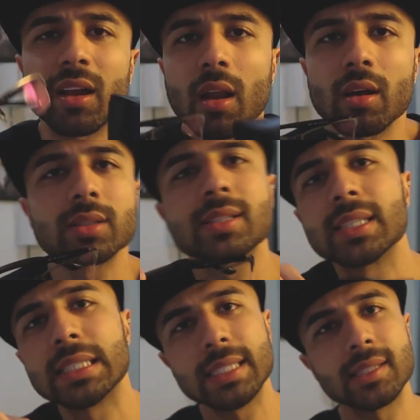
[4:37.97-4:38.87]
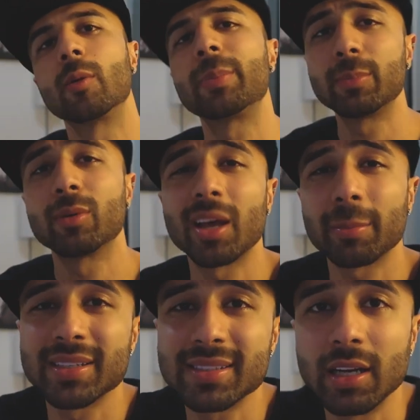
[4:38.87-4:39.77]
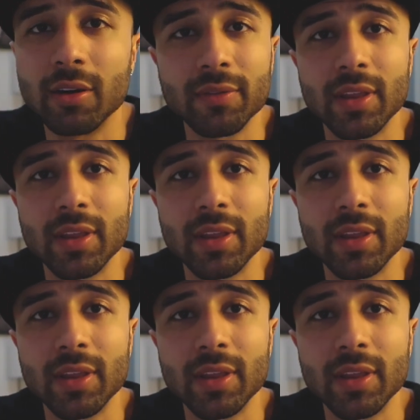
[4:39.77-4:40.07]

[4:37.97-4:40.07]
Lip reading: glasses for people like myself